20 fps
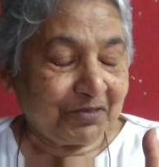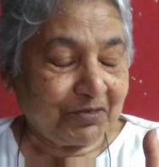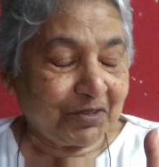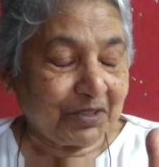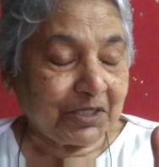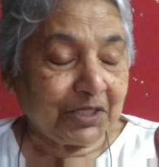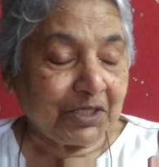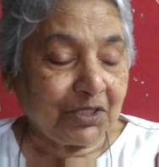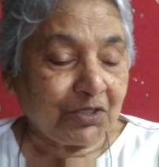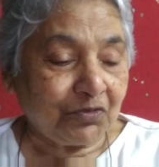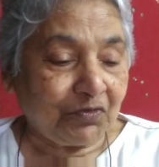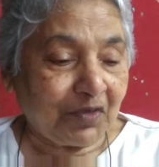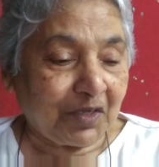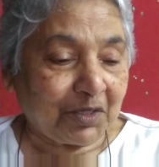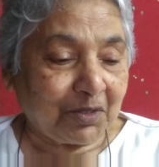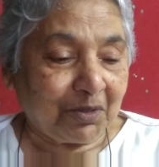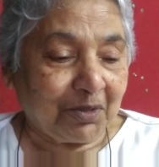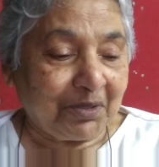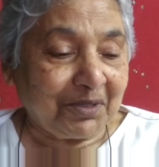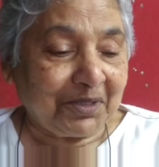furthest we
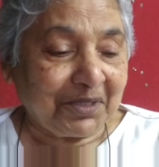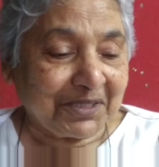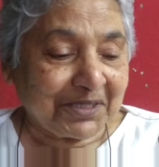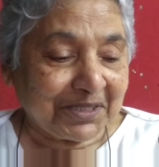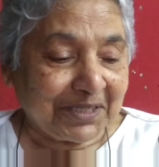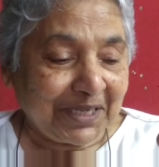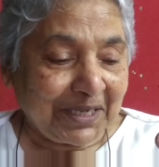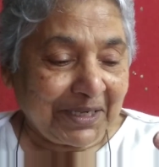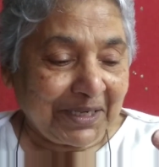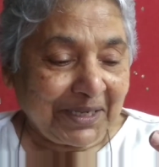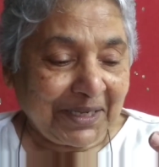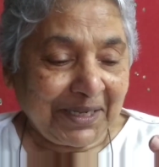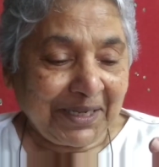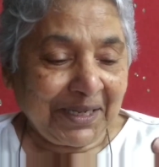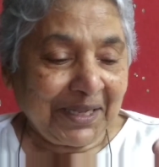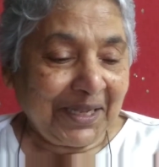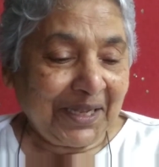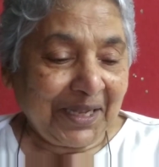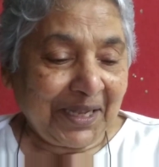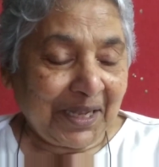had gone is
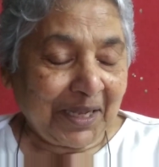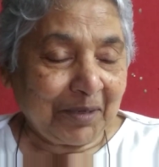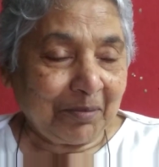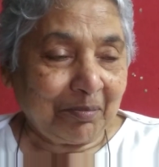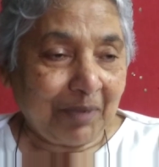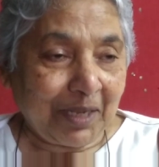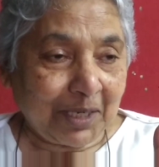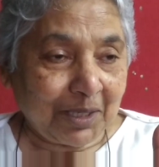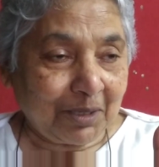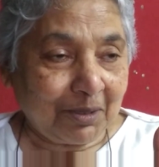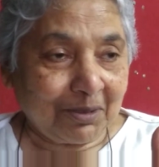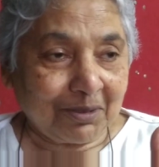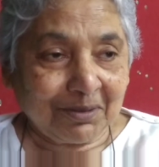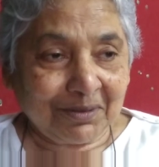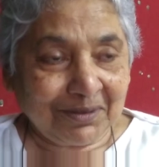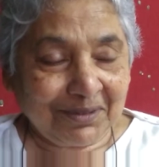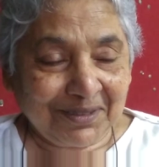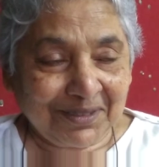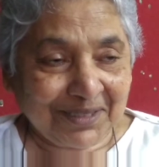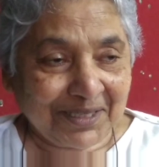Delhi and
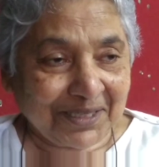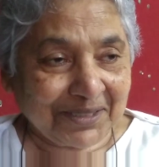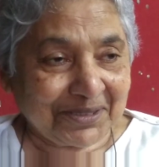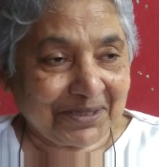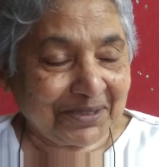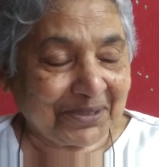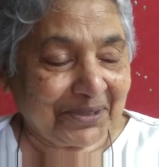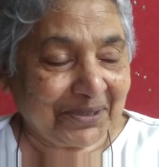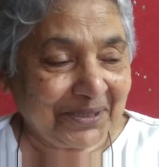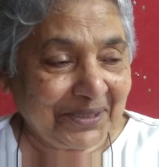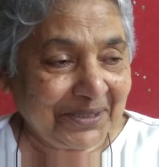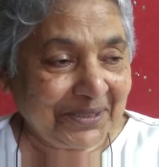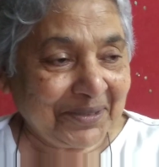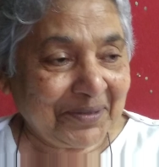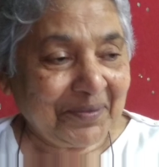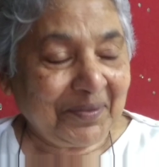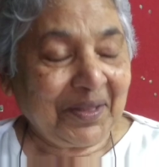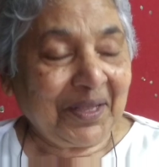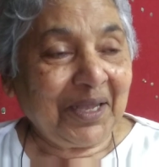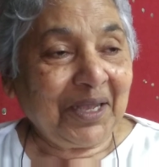Bangalore, that's all.
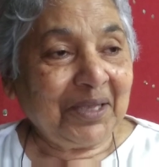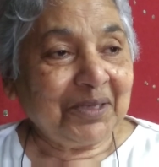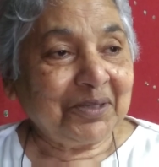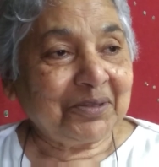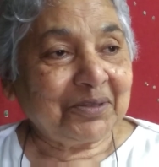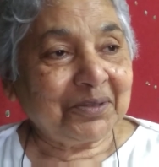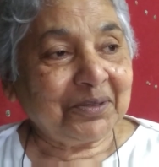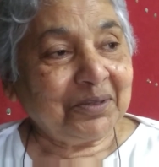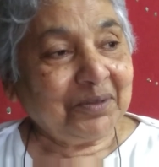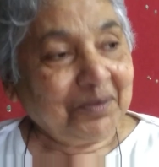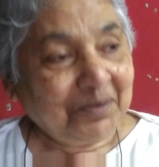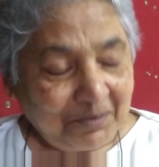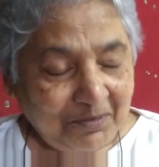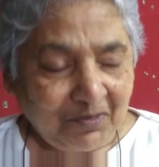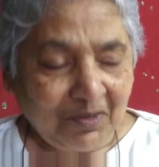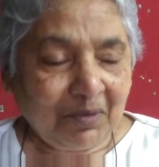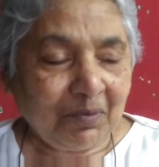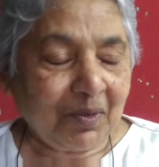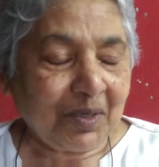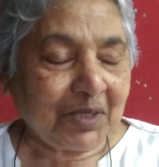So
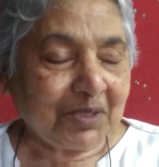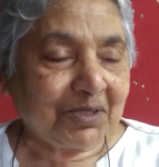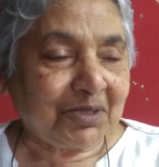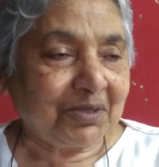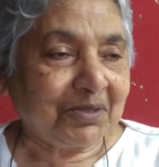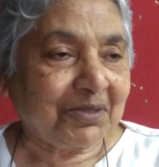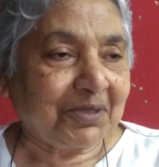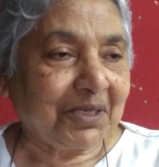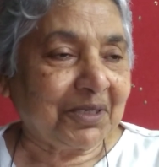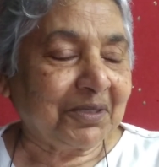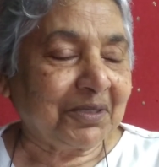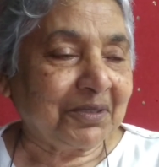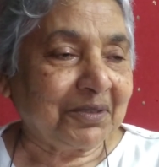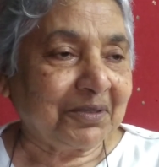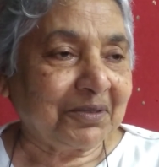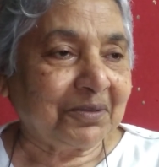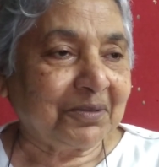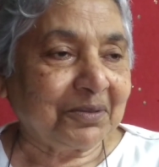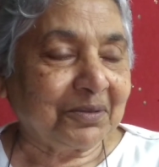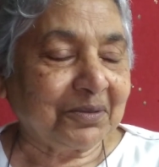he went to
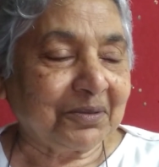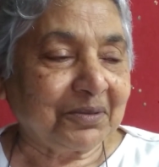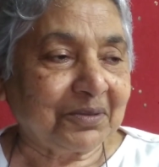São